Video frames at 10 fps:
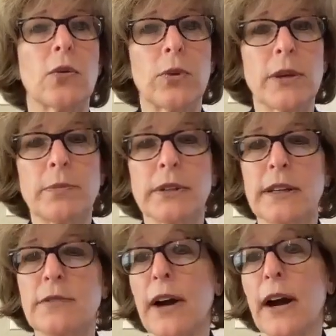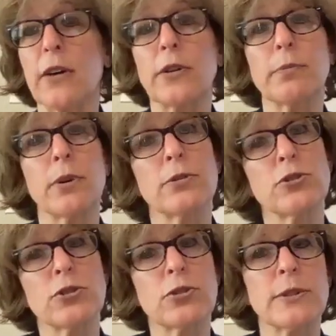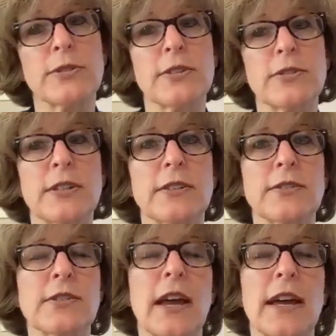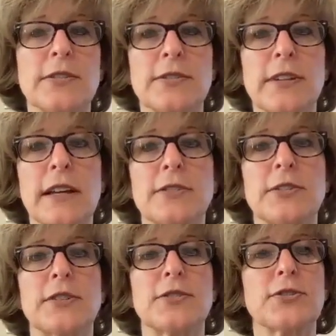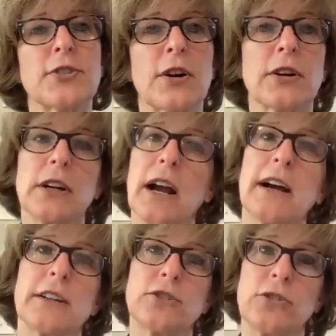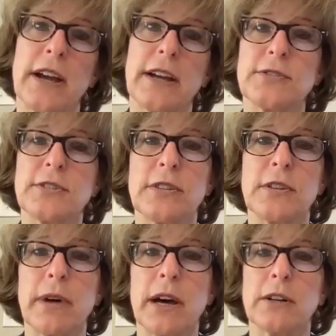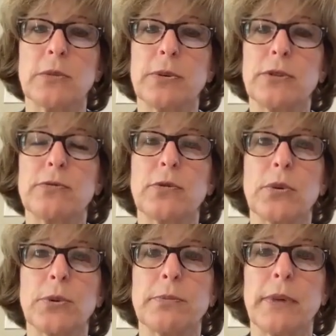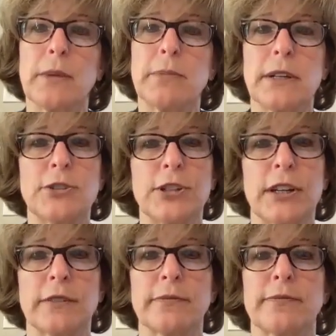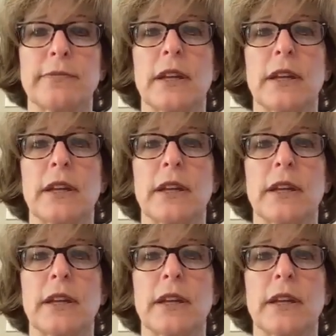We believe our approach to assistance stands in stark contrast to the model put forward by Beijing.